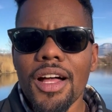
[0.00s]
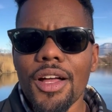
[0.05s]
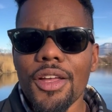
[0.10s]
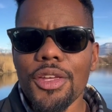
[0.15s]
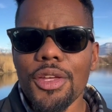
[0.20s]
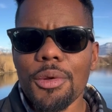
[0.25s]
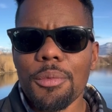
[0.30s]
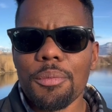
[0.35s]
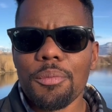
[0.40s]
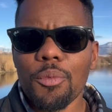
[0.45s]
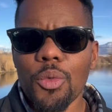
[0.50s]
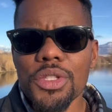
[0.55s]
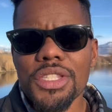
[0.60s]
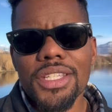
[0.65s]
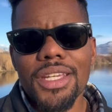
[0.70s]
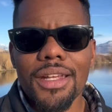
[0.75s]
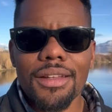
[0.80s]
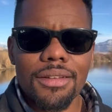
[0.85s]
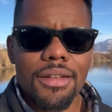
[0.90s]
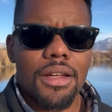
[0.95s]
you once
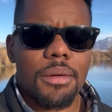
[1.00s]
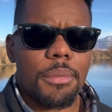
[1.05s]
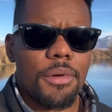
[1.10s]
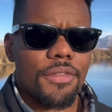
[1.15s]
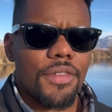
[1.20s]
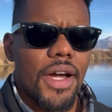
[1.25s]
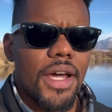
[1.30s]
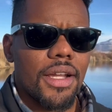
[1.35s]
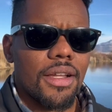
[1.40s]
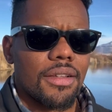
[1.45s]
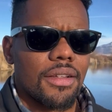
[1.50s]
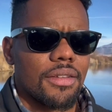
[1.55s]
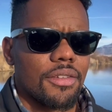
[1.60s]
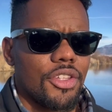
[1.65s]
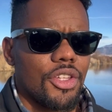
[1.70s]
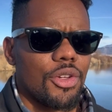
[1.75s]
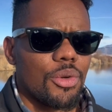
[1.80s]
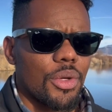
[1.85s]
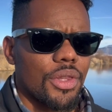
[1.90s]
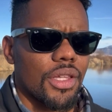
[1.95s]
again going to provide
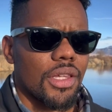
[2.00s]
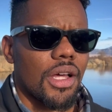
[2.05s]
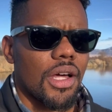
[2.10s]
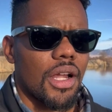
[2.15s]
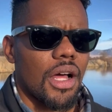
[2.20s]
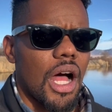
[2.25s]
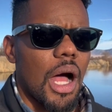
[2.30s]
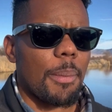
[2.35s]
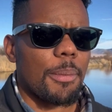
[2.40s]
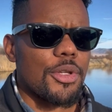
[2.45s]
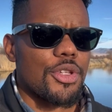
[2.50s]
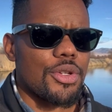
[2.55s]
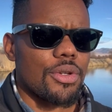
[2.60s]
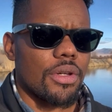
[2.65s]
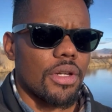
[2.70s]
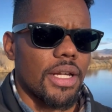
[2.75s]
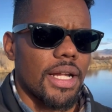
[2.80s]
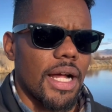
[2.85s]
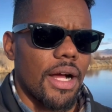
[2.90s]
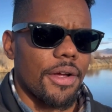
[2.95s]
you with a lot of
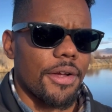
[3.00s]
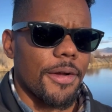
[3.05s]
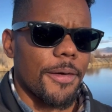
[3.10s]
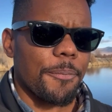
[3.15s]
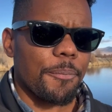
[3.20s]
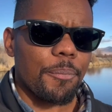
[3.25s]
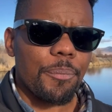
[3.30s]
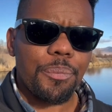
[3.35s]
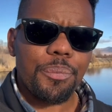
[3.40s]
opportunity out here.